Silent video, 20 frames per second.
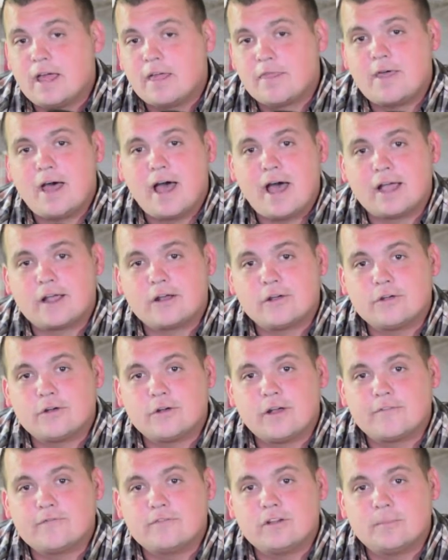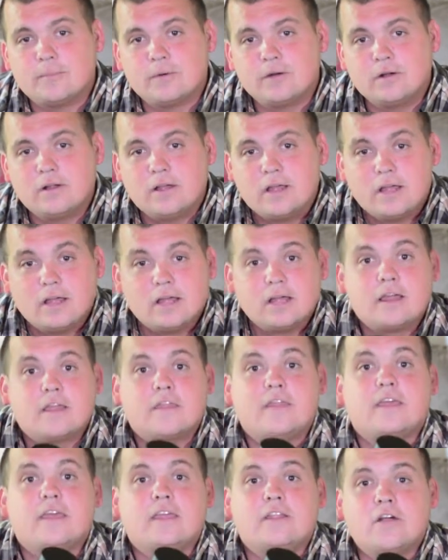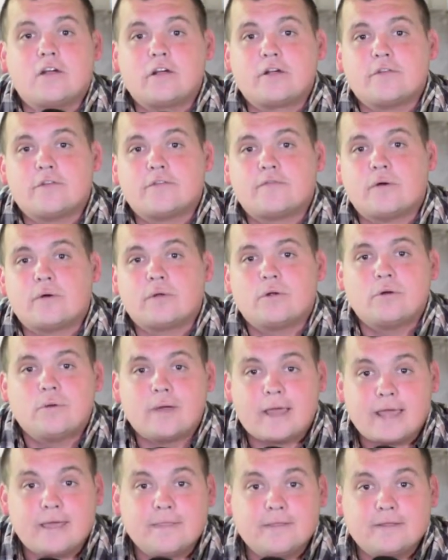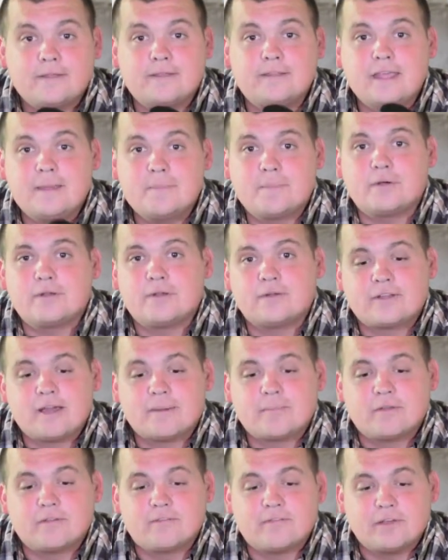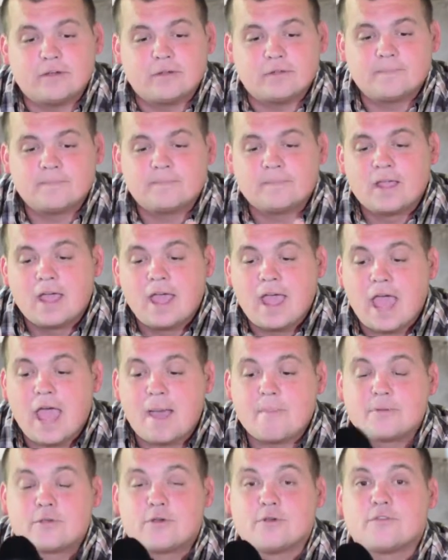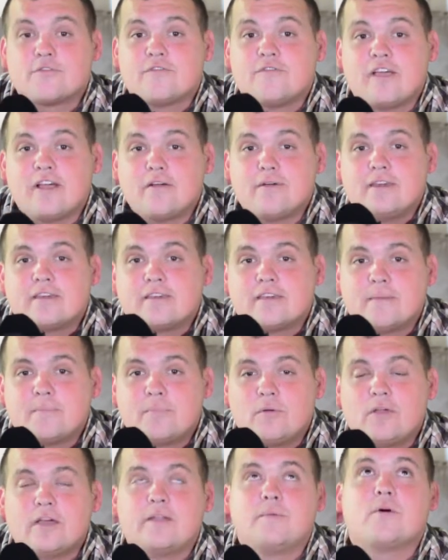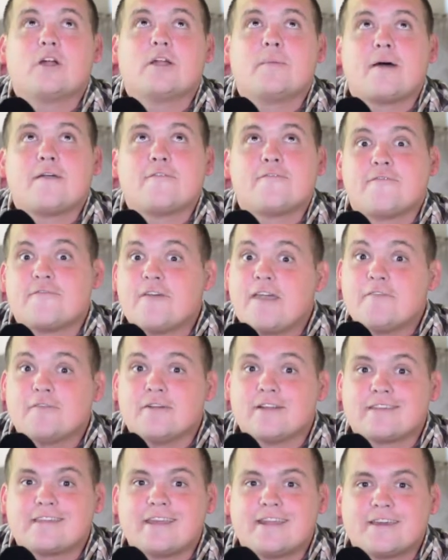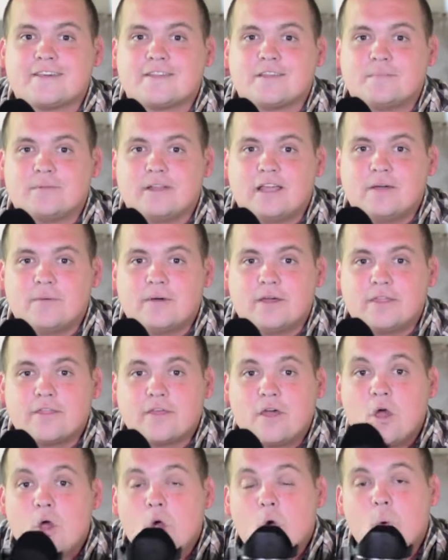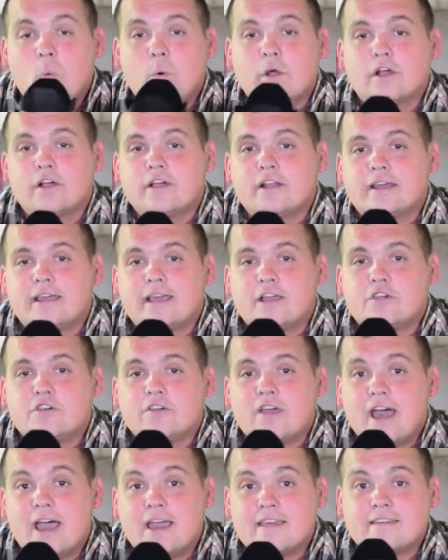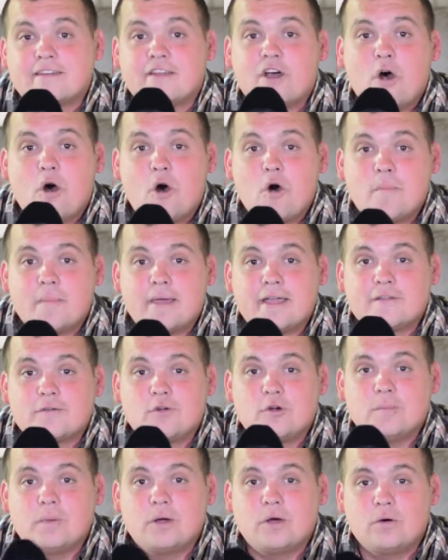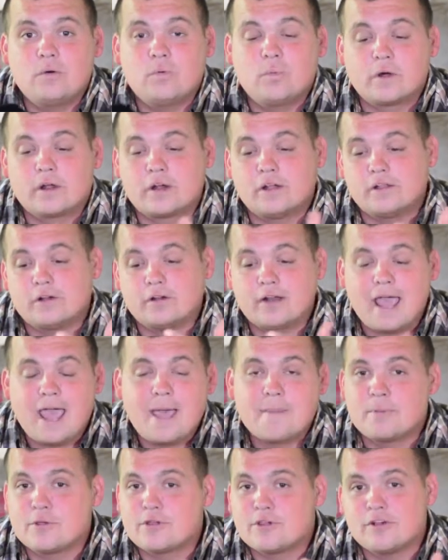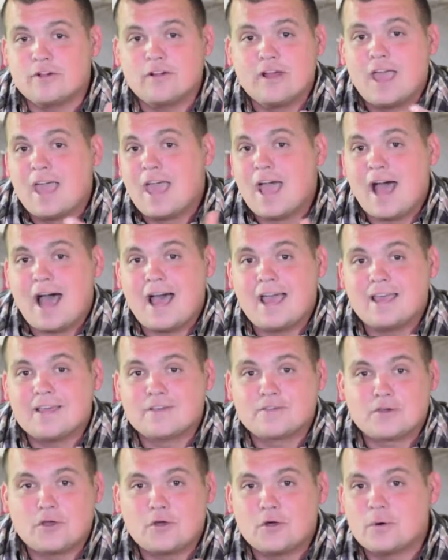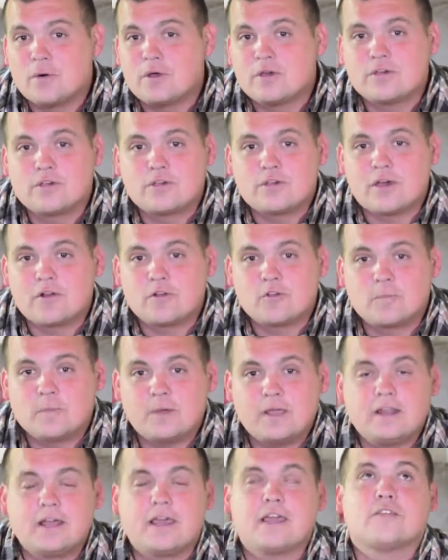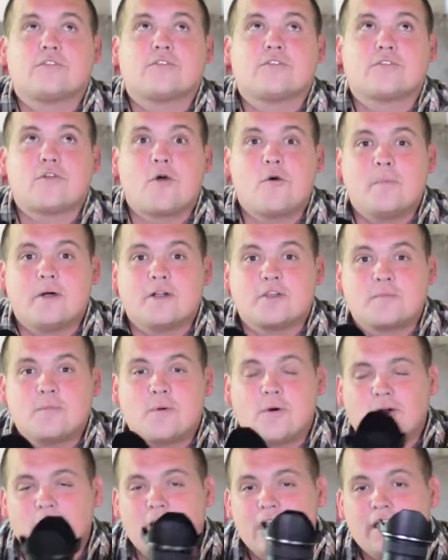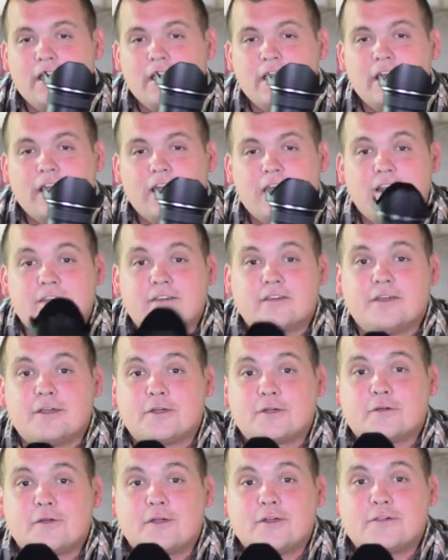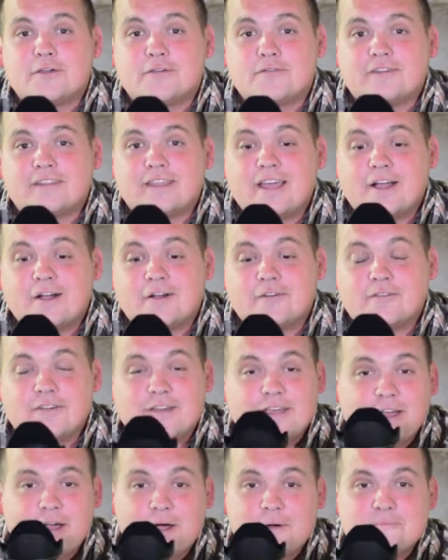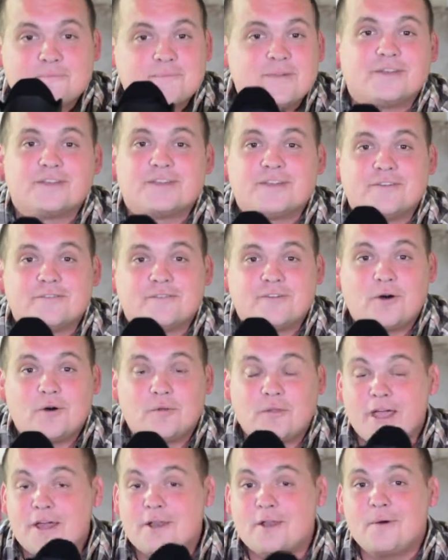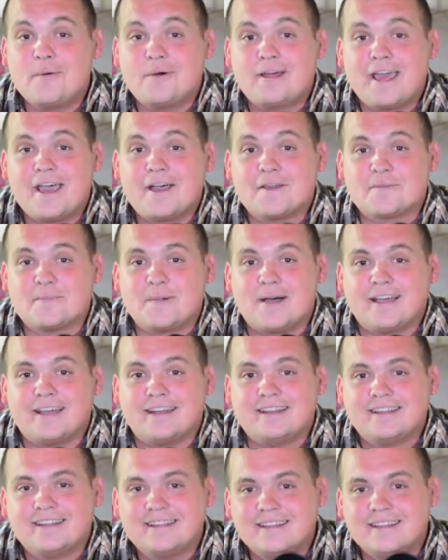The higher your f number, the darker the photo, and the deeper your depth of field. Aperture is very simple and one of my favorite settings to play with. We're going to get you guys into all manual mode. We're going to learn aperture, ISO, shutter speed, and so much more. It is going to increase your photography a millionfold. I know it has mine.